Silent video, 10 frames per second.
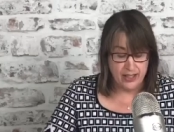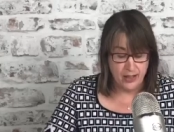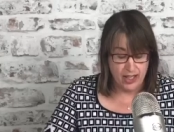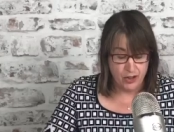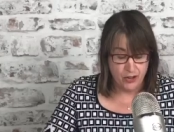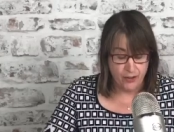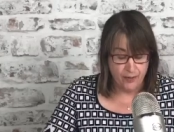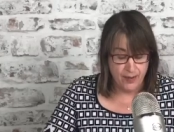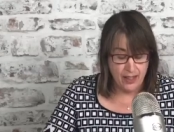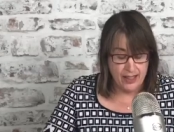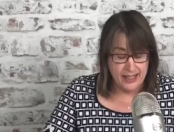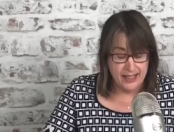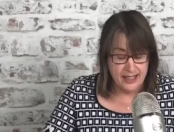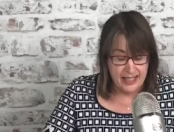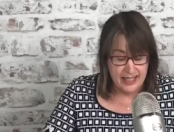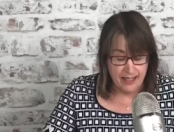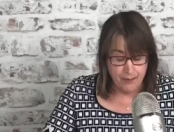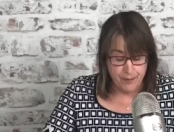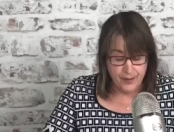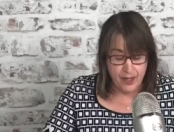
this answer. C,